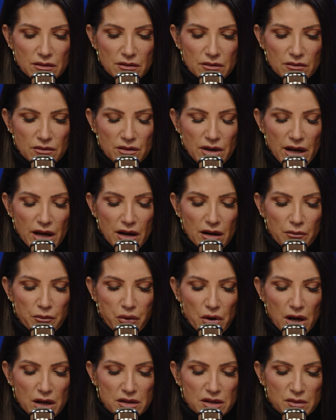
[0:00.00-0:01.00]
their
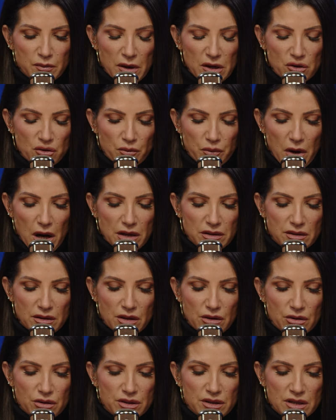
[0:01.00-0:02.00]
pro special
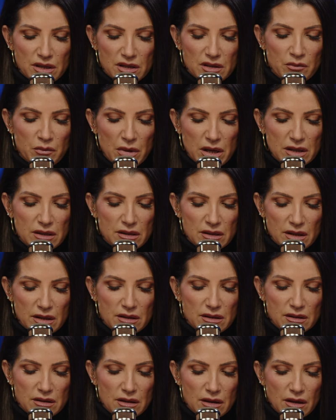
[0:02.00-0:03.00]
prosecutors dismissed
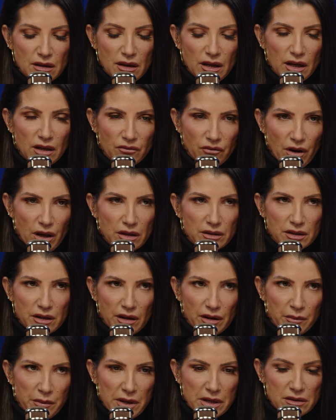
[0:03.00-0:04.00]
this
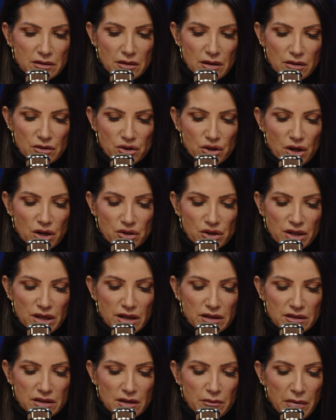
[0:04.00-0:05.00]
involuntary manslaughter charge
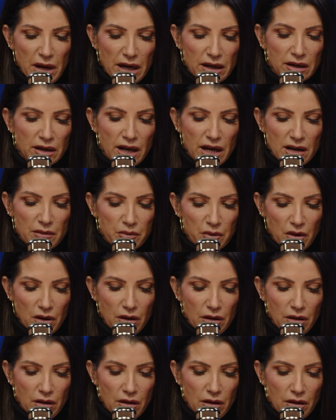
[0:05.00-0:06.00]
against him back in
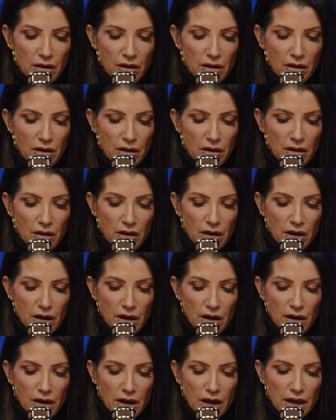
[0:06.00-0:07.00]
April,
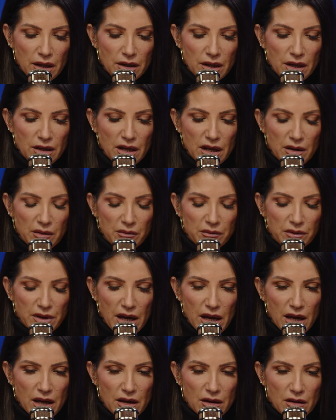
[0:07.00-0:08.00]
and then they they